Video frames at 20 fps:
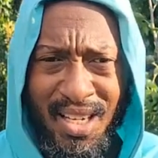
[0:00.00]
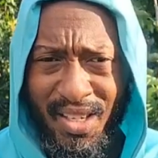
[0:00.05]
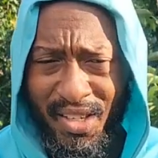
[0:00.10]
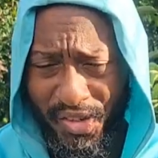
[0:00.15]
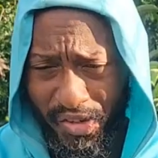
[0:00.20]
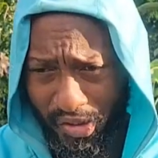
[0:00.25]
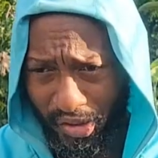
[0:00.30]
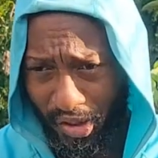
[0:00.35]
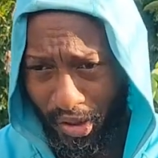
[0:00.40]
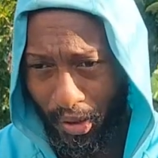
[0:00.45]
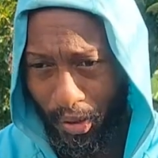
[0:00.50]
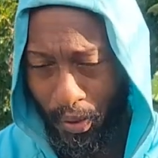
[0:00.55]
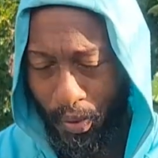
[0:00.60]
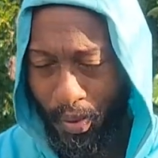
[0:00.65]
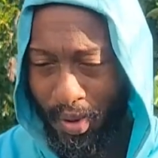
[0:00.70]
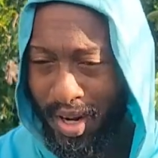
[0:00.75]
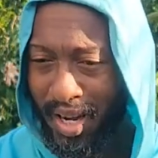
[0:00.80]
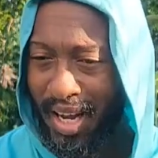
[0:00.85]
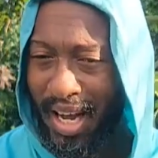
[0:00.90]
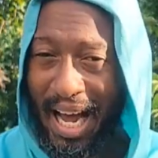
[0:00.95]
so
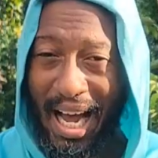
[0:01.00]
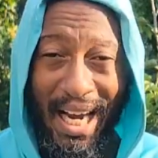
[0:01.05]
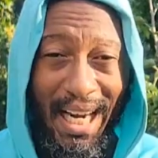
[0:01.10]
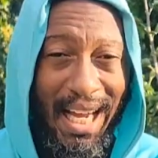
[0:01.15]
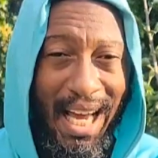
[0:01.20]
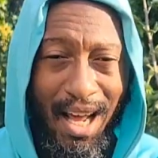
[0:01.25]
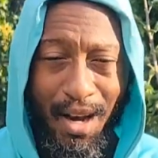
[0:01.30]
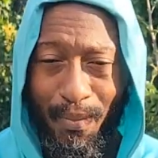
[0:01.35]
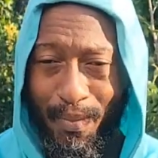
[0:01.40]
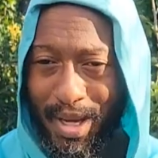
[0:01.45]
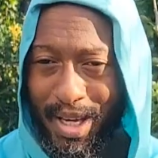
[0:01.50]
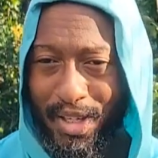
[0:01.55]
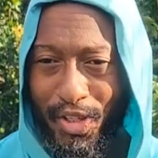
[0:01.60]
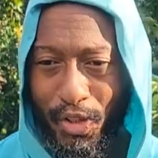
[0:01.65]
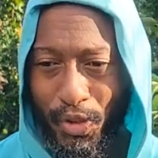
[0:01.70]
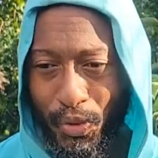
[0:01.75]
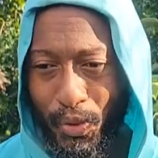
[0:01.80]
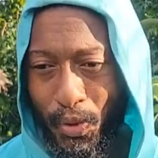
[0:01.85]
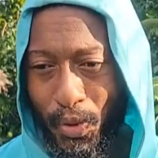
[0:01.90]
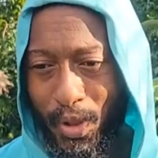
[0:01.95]
I gotta make
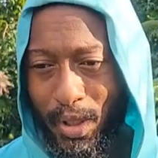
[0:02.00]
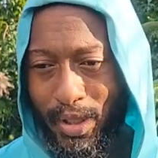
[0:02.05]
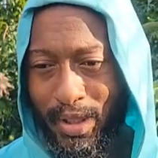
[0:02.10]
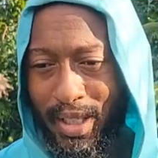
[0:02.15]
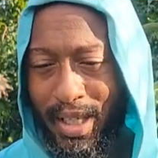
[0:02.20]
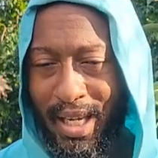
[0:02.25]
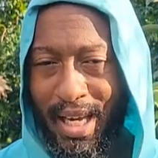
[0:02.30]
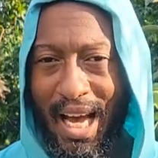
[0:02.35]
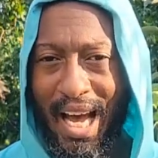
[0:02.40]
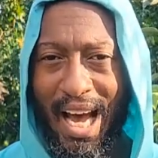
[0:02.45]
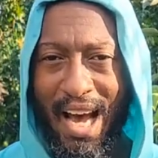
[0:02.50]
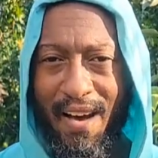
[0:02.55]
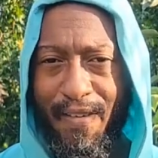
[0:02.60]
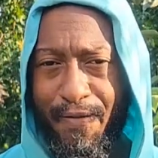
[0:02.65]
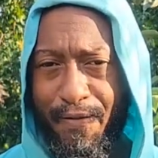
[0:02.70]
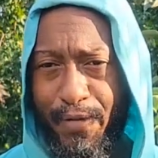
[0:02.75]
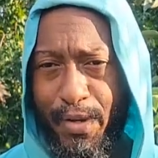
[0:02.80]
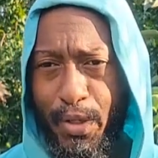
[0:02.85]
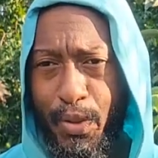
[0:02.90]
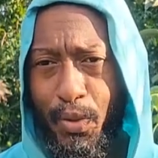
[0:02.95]
sure that I
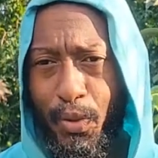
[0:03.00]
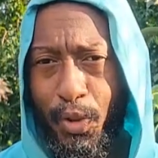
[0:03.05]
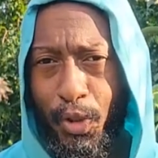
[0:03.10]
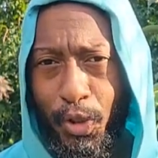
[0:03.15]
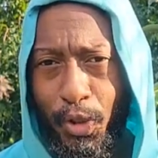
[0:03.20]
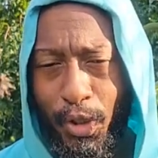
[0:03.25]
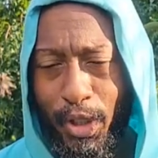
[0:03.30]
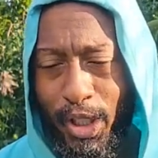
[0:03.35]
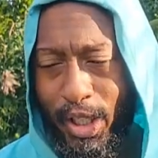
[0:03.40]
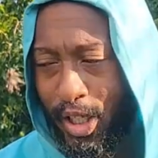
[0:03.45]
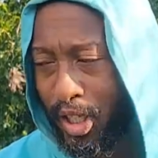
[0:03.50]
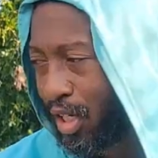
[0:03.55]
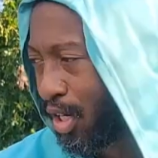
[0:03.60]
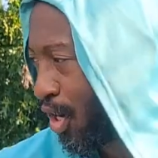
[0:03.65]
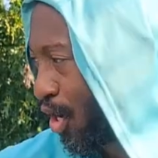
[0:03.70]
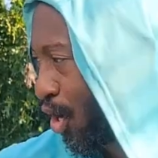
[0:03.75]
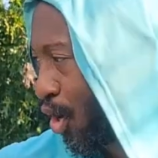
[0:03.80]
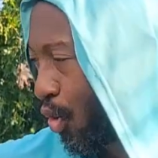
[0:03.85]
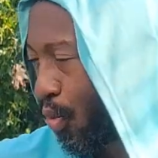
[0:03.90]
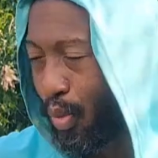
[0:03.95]
feel good
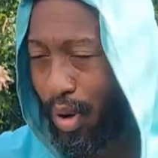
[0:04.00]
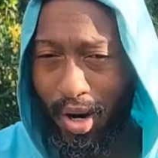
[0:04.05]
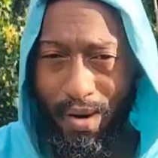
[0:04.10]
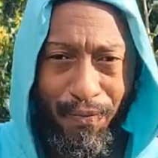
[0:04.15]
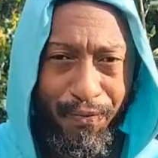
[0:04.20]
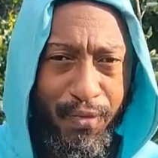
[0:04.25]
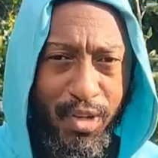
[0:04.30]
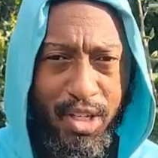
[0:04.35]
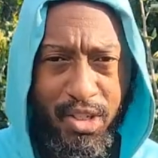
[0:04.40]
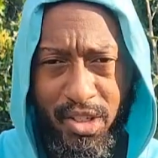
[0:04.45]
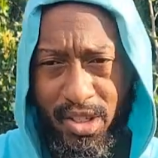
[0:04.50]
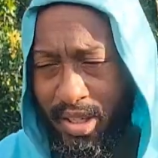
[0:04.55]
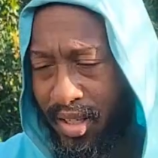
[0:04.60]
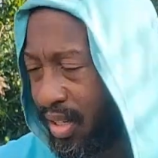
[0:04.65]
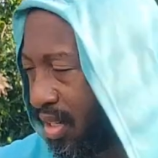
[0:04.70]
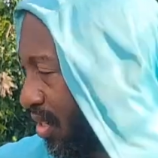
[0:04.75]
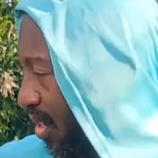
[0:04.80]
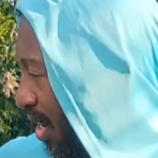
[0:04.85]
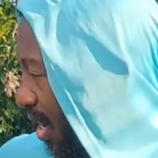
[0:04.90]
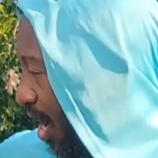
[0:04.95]
when I'm fishing,